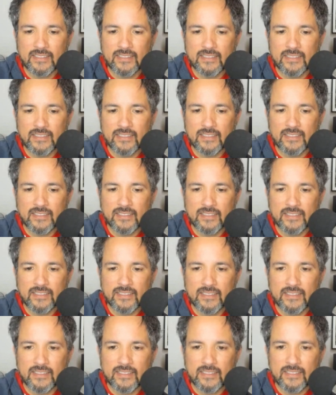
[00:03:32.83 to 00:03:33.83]

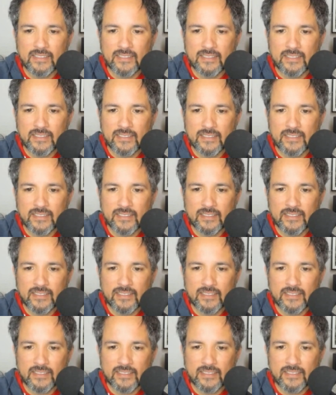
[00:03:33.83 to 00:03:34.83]

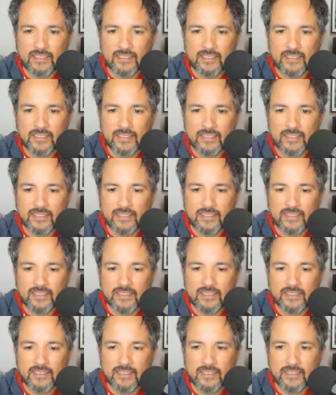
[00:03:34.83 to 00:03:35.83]

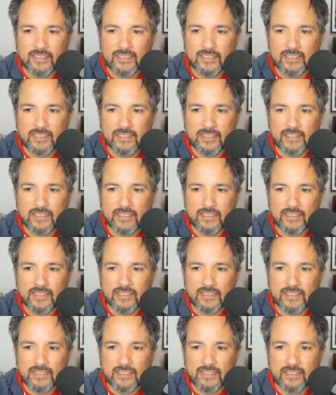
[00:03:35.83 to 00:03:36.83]

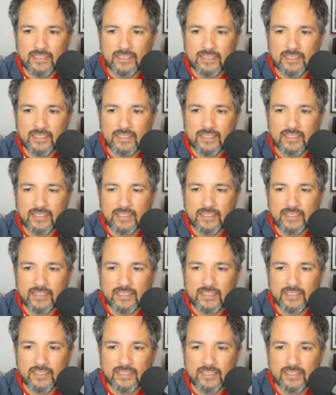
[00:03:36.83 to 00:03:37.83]

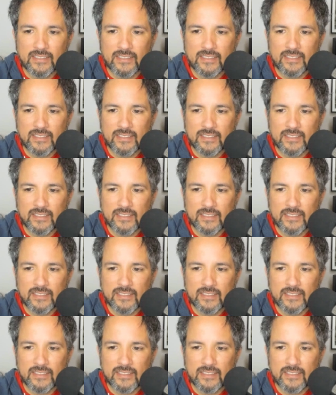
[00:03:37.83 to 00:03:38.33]
(not speaking)